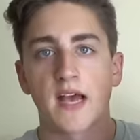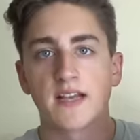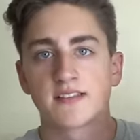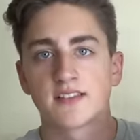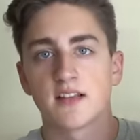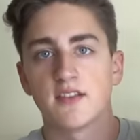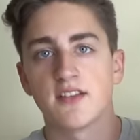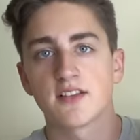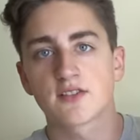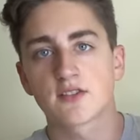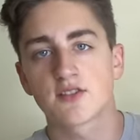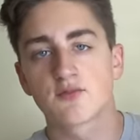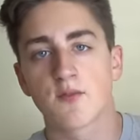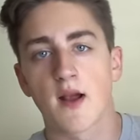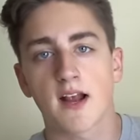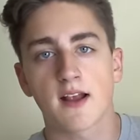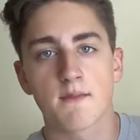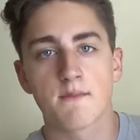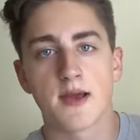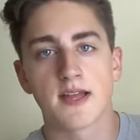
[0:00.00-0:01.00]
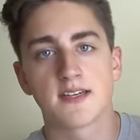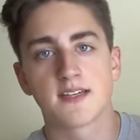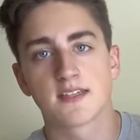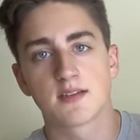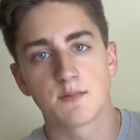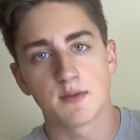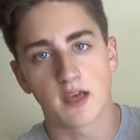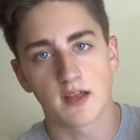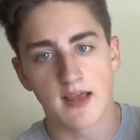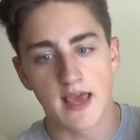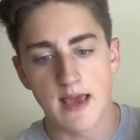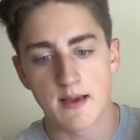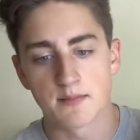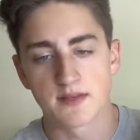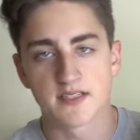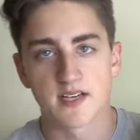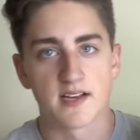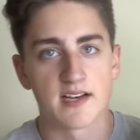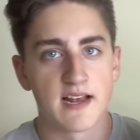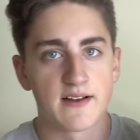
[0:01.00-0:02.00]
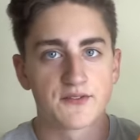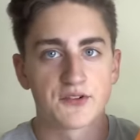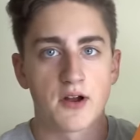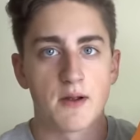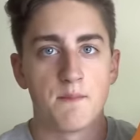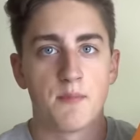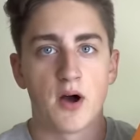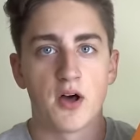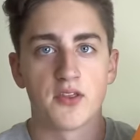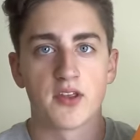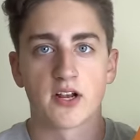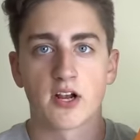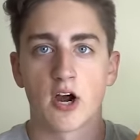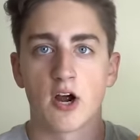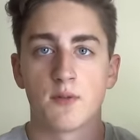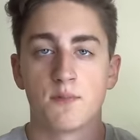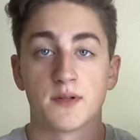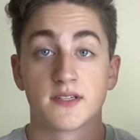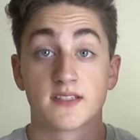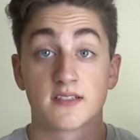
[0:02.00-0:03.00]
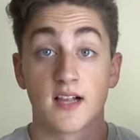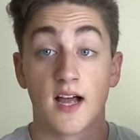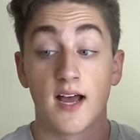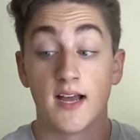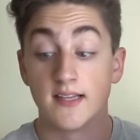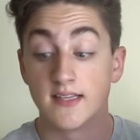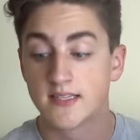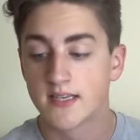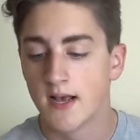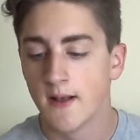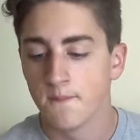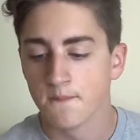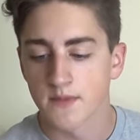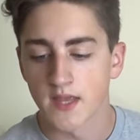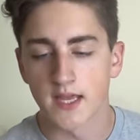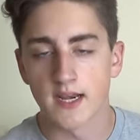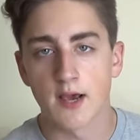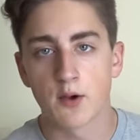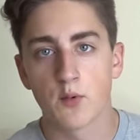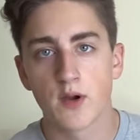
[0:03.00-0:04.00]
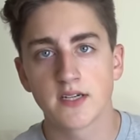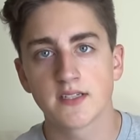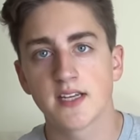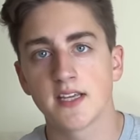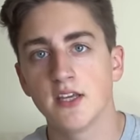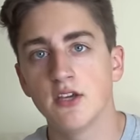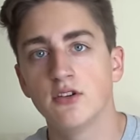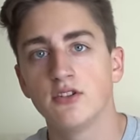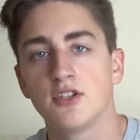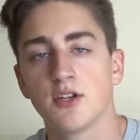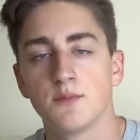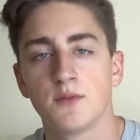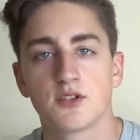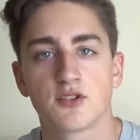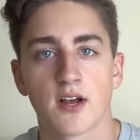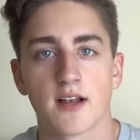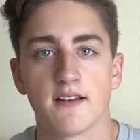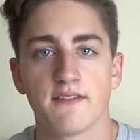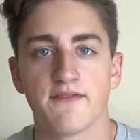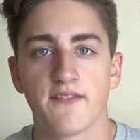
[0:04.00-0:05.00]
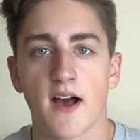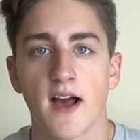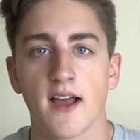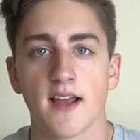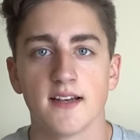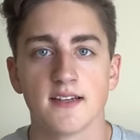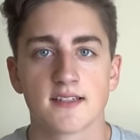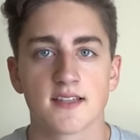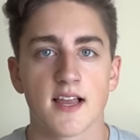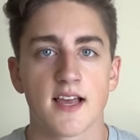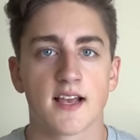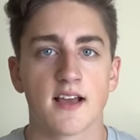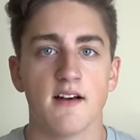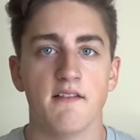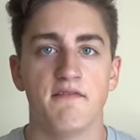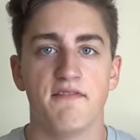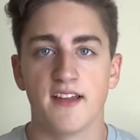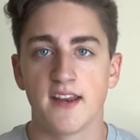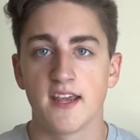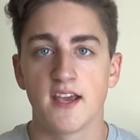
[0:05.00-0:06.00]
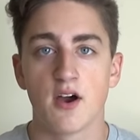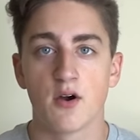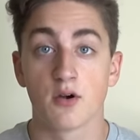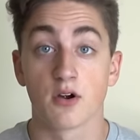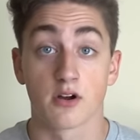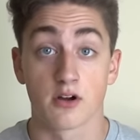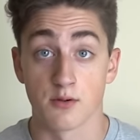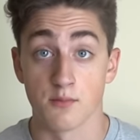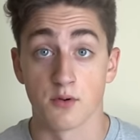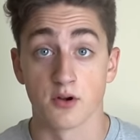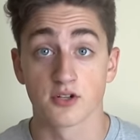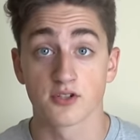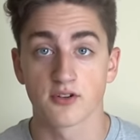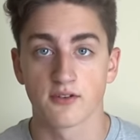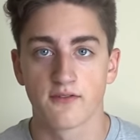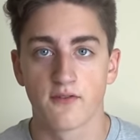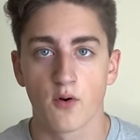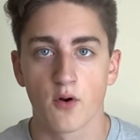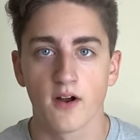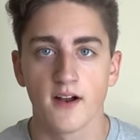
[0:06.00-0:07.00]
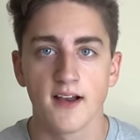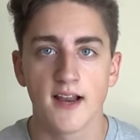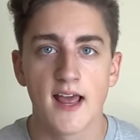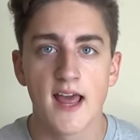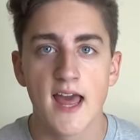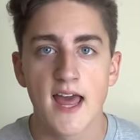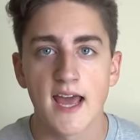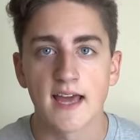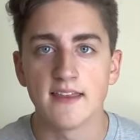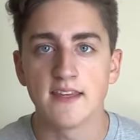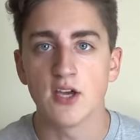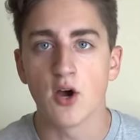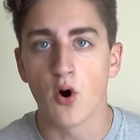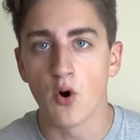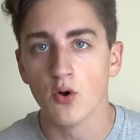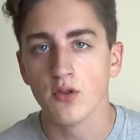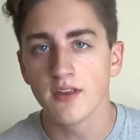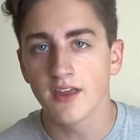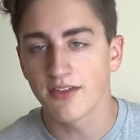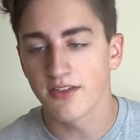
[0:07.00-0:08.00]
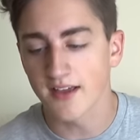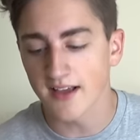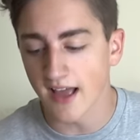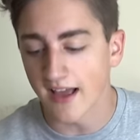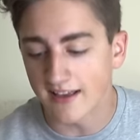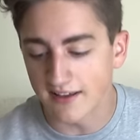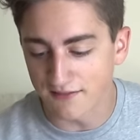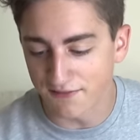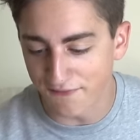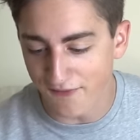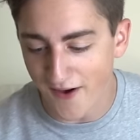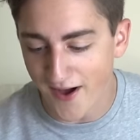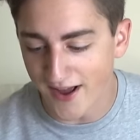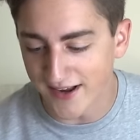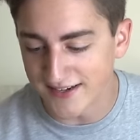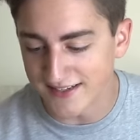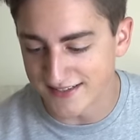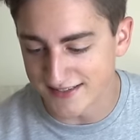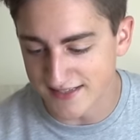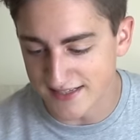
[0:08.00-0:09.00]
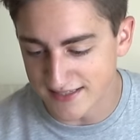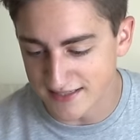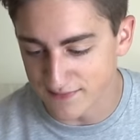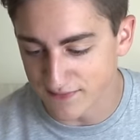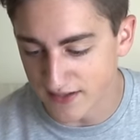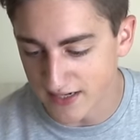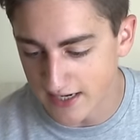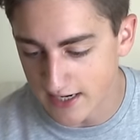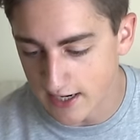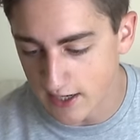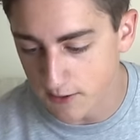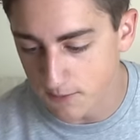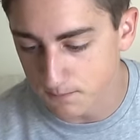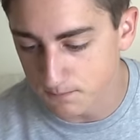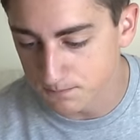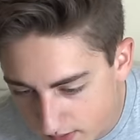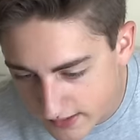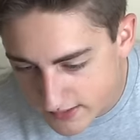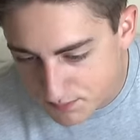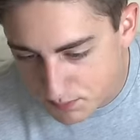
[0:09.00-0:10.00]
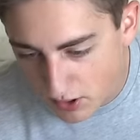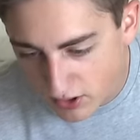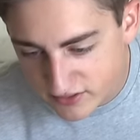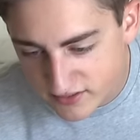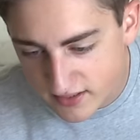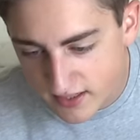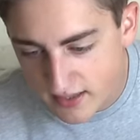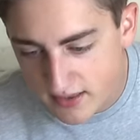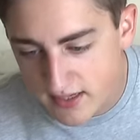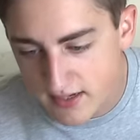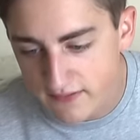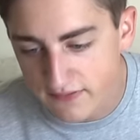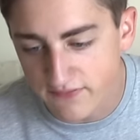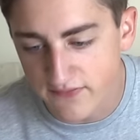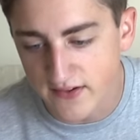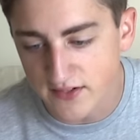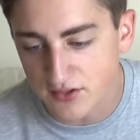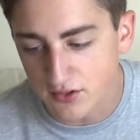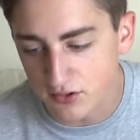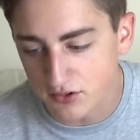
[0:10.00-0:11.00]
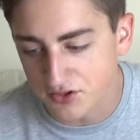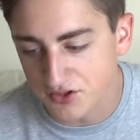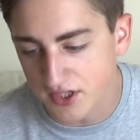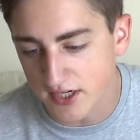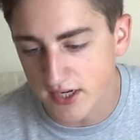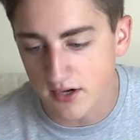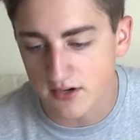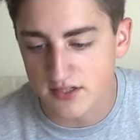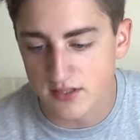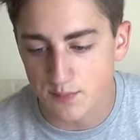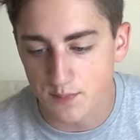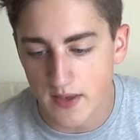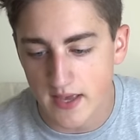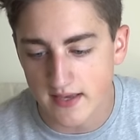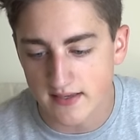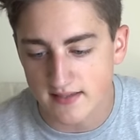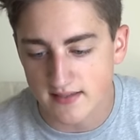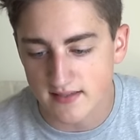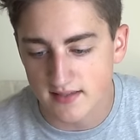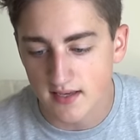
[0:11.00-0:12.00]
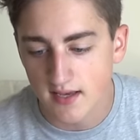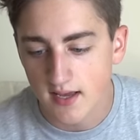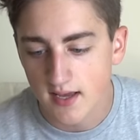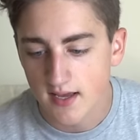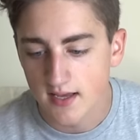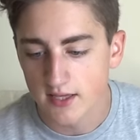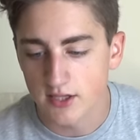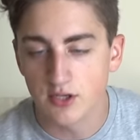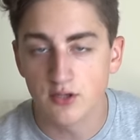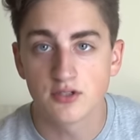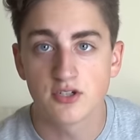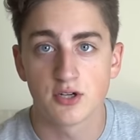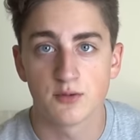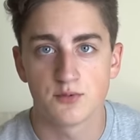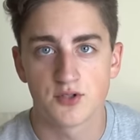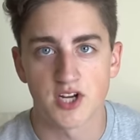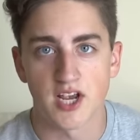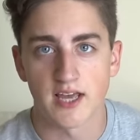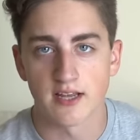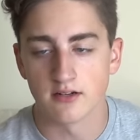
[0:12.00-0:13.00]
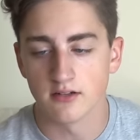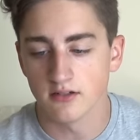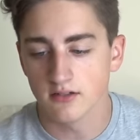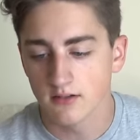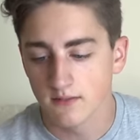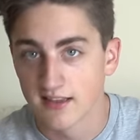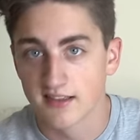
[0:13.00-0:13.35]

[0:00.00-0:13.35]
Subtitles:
This was recommended to me on Amazon after I bought the carpet slides. And I went to YouTube to try to find like a video or a commercial for it. And the only thing I could find is this video. It's posted on the official Geospace YouTube channel.